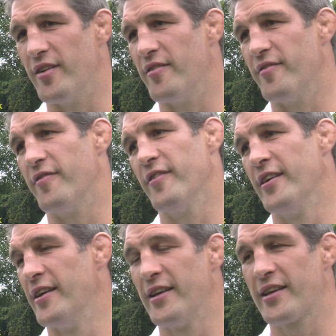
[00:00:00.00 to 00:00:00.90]
of
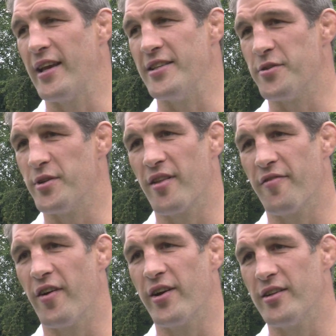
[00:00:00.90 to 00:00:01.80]
getting to
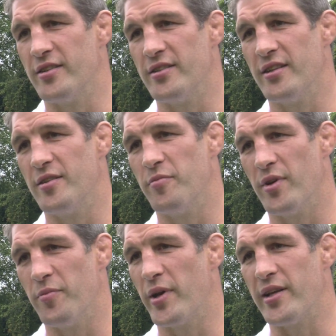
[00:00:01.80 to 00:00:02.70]
another final and, and,
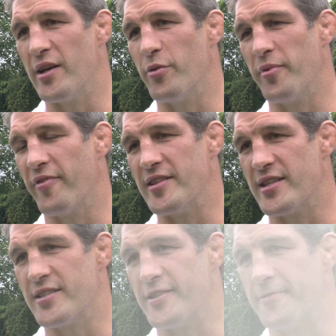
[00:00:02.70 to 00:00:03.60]
and, being there would be
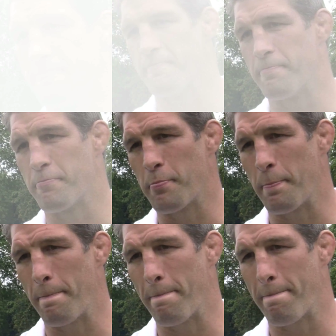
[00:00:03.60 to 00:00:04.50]
fantastic. Now you're
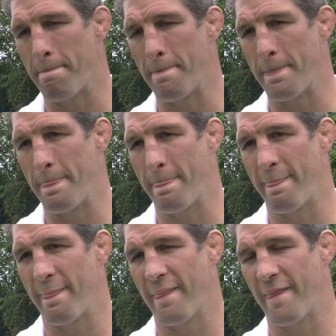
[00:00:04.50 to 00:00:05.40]
probably used to Martin
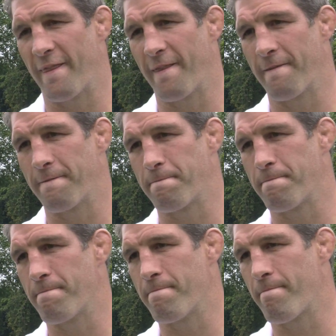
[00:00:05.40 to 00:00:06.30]
Johnson being your
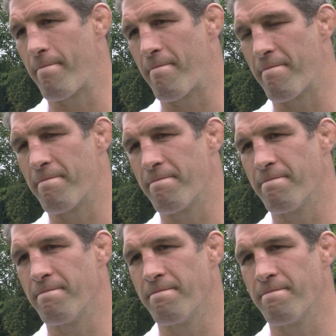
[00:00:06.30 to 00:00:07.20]
boss now,
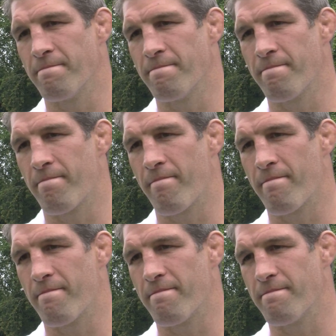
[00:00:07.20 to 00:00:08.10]
but uh, you more
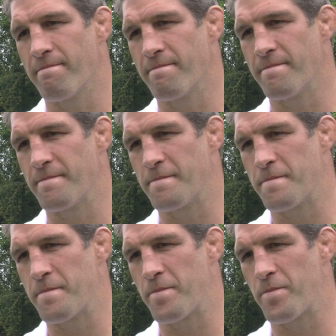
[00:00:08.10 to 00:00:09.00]
than most. I mean, you,
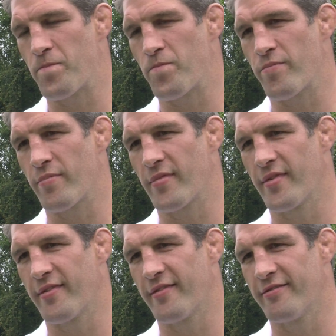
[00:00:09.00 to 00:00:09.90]
you've played
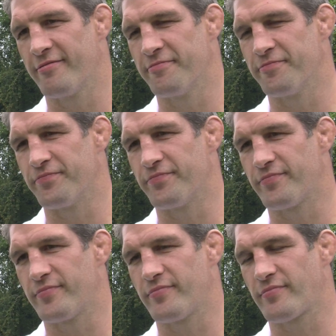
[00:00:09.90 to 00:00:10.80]
alongside him
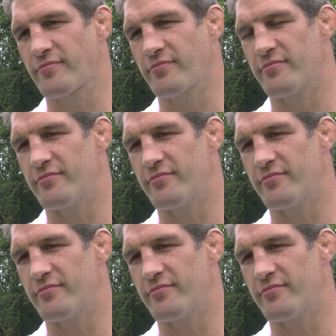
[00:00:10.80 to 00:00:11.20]
as, as, as an